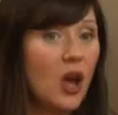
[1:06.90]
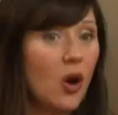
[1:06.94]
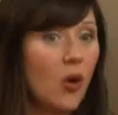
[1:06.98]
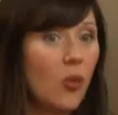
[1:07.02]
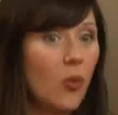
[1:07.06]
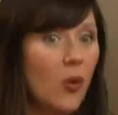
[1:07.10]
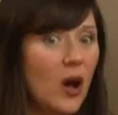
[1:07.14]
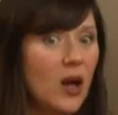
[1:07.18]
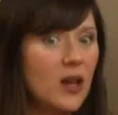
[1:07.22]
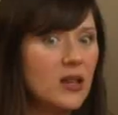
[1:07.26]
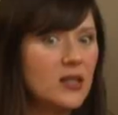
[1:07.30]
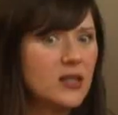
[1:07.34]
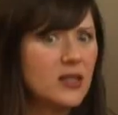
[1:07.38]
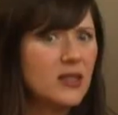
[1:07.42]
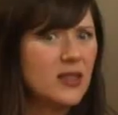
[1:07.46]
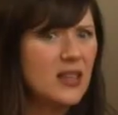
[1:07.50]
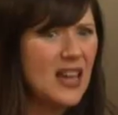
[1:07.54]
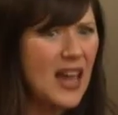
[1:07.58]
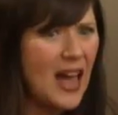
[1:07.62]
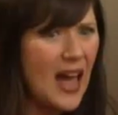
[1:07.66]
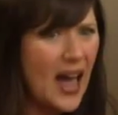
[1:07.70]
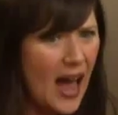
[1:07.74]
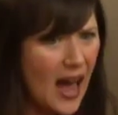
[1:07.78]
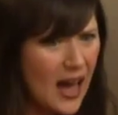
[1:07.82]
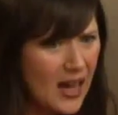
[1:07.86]
was the
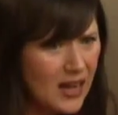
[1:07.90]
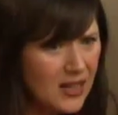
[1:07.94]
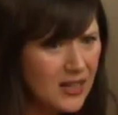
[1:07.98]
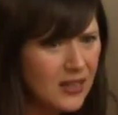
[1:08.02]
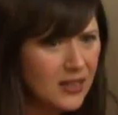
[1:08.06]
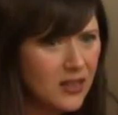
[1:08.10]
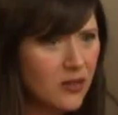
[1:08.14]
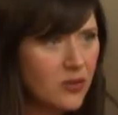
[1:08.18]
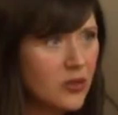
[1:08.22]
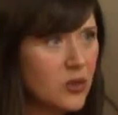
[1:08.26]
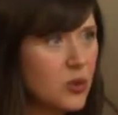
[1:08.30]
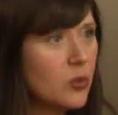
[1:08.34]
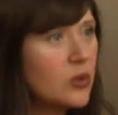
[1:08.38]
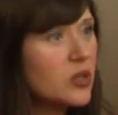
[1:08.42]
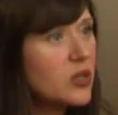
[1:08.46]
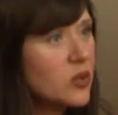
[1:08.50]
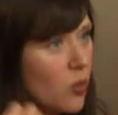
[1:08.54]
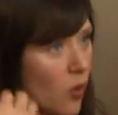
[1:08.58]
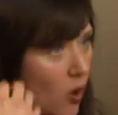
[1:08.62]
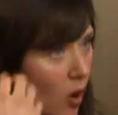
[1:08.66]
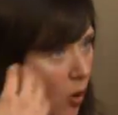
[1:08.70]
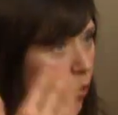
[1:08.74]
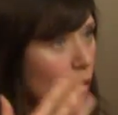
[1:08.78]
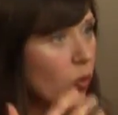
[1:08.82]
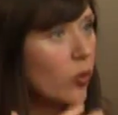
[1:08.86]
additives was
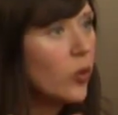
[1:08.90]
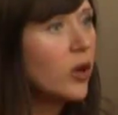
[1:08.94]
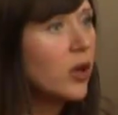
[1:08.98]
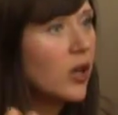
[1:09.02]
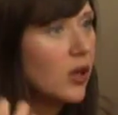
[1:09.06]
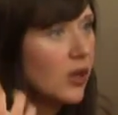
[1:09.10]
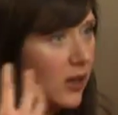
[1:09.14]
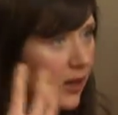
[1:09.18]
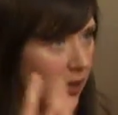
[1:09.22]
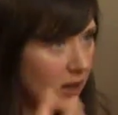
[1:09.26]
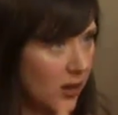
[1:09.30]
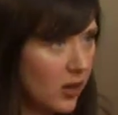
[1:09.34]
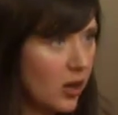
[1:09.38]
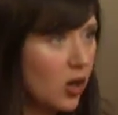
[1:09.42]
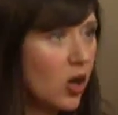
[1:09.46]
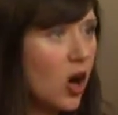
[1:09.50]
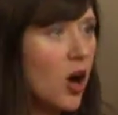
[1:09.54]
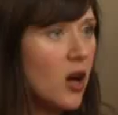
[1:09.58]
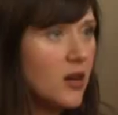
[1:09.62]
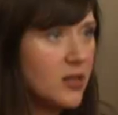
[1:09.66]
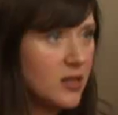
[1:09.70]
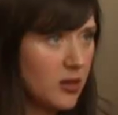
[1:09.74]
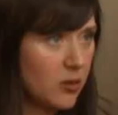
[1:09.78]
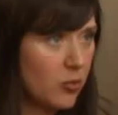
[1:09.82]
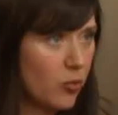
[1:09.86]
what really
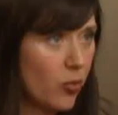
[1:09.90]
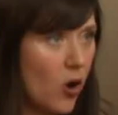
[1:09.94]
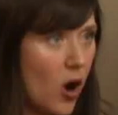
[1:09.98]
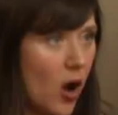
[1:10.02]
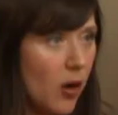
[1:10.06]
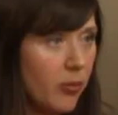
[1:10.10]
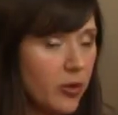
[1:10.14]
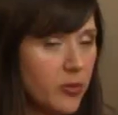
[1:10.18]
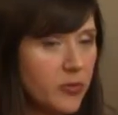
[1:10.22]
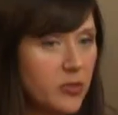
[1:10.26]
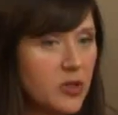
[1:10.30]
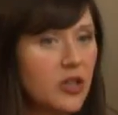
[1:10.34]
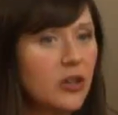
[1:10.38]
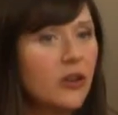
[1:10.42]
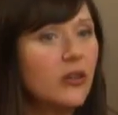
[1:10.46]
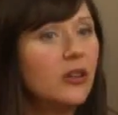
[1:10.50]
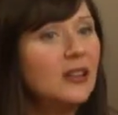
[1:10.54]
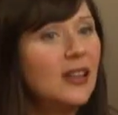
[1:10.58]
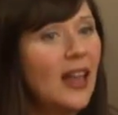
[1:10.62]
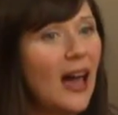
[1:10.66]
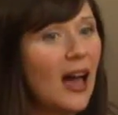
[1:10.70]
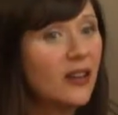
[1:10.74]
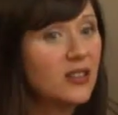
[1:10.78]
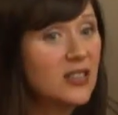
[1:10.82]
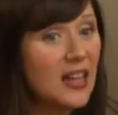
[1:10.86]
causing problems. They're
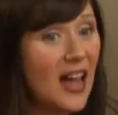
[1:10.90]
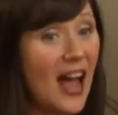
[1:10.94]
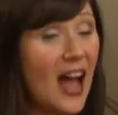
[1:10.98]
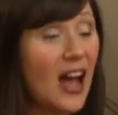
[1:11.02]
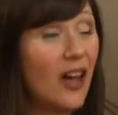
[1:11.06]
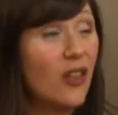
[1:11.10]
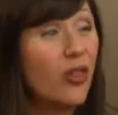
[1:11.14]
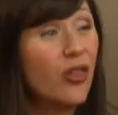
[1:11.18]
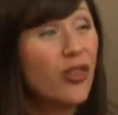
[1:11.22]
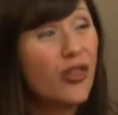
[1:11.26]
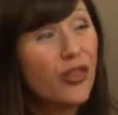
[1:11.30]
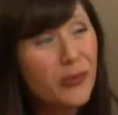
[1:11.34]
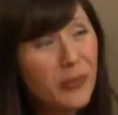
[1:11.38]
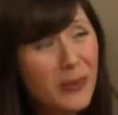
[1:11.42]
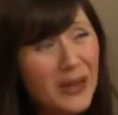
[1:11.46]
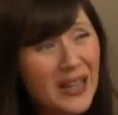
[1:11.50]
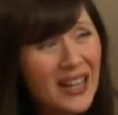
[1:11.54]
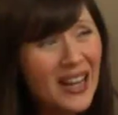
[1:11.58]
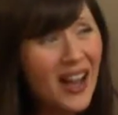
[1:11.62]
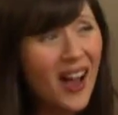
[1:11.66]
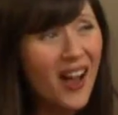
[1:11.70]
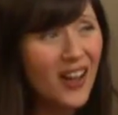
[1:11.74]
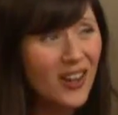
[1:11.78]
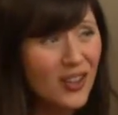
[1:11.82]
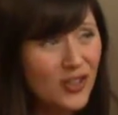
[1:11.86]
allowed to add
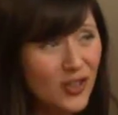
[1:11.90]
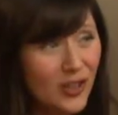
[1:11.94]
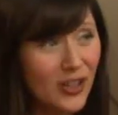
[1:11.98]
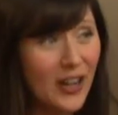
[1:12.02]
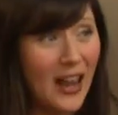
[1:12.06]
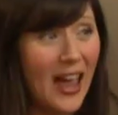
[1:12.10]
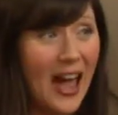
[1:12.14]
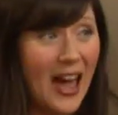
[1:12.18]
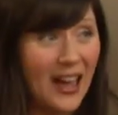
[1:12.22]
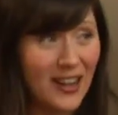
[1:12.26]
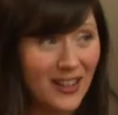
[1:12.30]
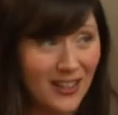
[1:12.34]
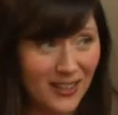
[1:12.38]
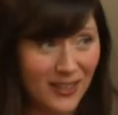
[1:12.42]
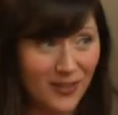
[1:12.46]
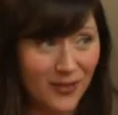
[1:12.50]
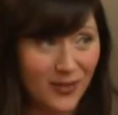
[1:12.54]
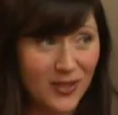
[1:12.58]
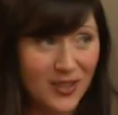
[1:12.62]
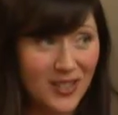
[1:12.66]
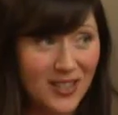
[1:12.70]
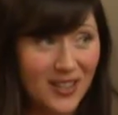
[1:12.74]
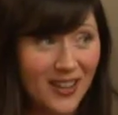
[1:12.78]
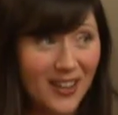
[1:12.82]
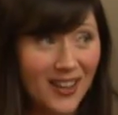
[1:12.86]
300
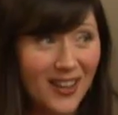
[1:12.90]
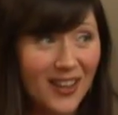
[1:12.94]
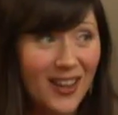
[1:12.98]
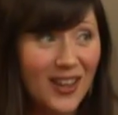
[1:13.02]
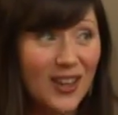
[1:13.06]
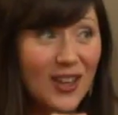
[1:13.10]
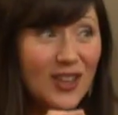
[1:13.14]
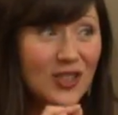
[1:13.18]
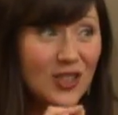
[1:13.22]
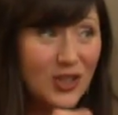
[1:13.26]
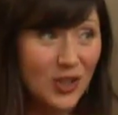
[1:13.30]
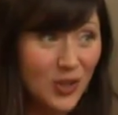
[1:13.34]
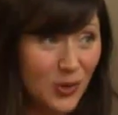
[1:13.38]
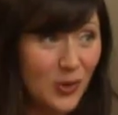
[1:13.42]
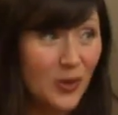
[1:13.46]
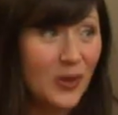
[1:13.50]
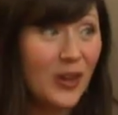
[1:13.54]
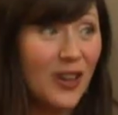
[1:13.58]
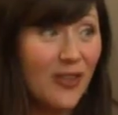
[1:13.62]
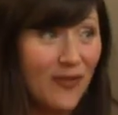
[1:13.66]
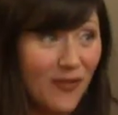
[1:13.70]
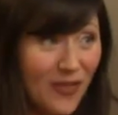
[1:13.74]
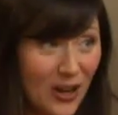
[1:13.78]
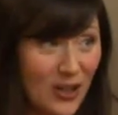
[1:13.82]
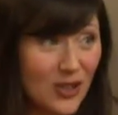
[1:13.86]
additives to
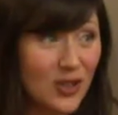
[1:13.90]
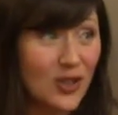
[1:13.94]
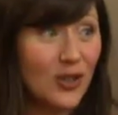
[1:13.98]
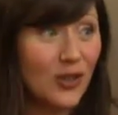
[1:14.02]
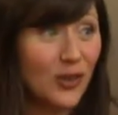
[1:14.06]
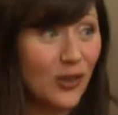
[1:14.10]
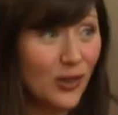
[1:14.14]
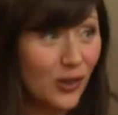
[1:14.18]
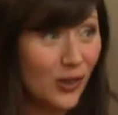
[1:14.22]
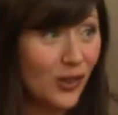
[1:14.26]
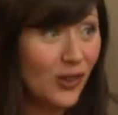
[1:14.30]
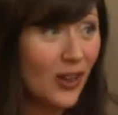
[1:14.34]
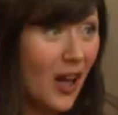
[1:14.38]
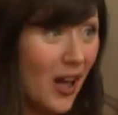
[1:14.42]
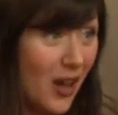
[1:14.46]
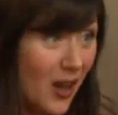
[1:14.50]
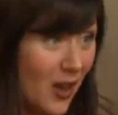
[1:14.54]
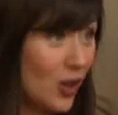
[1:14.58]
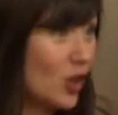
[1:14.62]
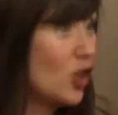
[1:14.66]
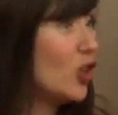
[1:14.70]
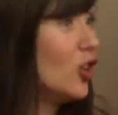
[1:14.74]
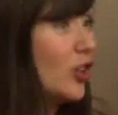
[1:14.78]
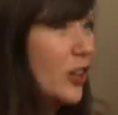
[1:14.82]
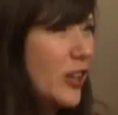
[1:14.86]
conventional
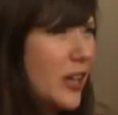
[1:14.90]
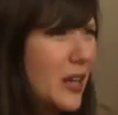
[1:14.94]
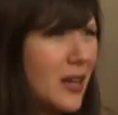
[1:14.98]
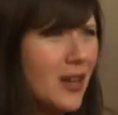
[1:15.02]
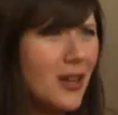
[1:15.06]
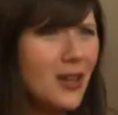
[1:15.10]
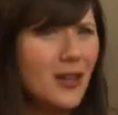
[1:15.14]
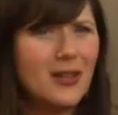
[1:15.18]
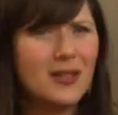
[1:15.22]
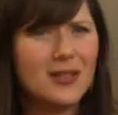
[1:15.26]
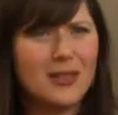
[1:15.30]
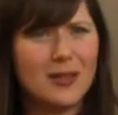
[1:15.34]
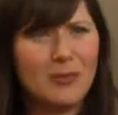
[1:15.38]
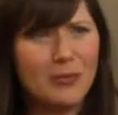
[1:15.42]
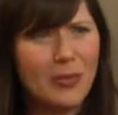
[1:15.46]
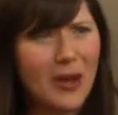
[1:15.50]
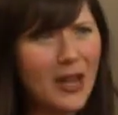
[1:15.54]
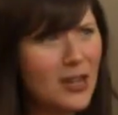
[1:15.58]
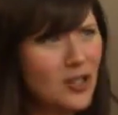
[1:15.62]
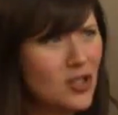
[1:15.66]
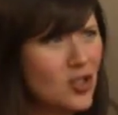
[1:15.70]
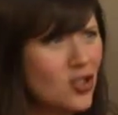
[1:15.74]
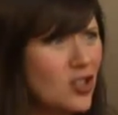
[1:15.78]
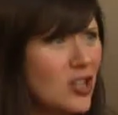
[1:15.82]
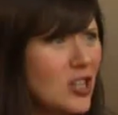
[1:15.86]
cookies and
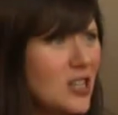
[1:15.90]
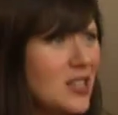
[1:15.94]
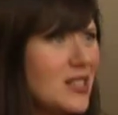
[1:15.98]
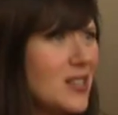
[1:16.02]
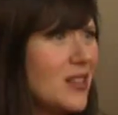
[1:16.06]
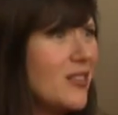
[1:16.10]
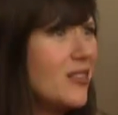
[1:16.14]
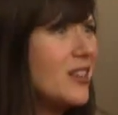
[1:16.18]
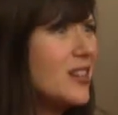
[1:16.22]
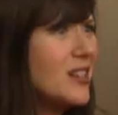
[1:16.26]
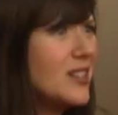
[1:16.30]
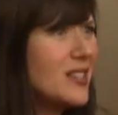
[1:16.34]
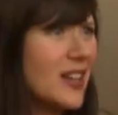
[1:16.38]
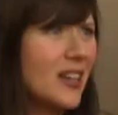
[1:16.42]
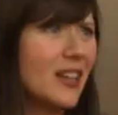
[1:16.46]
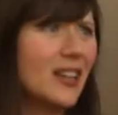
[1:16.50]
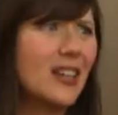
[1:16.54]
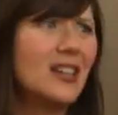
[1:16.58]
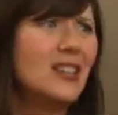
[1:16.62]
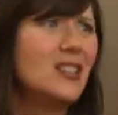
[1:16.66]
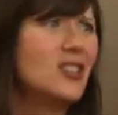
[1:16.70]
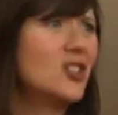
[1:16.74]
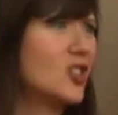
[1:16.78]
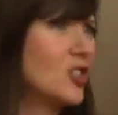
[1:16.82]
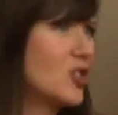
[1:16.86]
pastries and things that
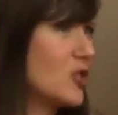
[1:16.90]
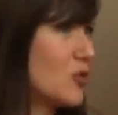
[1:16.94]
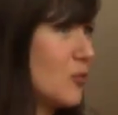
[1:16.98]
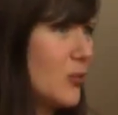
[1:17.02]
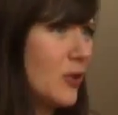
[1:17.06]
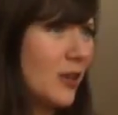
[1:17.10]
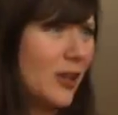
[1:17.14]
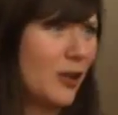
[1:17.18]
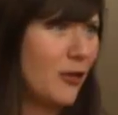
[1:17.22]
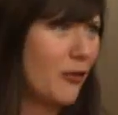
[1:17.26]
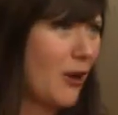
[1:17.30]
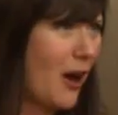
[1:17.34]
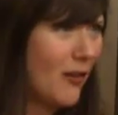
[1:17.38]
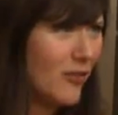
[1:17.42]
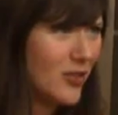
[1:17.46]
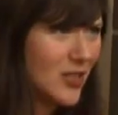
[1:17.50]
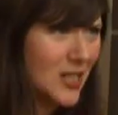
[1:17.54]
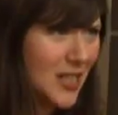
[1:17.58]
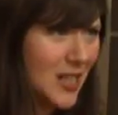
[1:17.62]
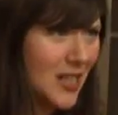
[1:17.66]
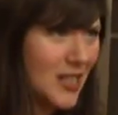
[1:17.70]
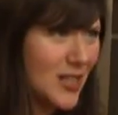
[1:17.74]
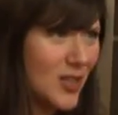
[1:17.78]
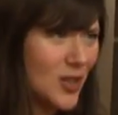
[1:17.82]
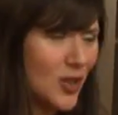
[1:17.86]
kids just really
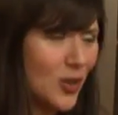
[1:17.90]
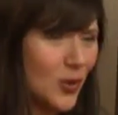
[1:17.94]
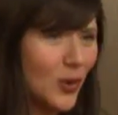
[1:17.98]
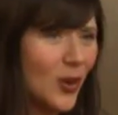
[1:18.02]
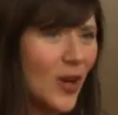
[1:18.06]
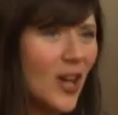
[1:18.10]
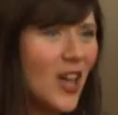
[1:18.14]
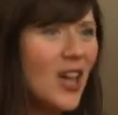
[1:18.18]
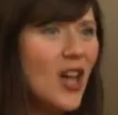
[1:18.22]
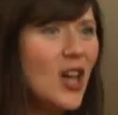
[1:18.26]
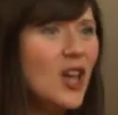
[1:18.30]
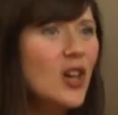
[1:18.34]
gravitate to.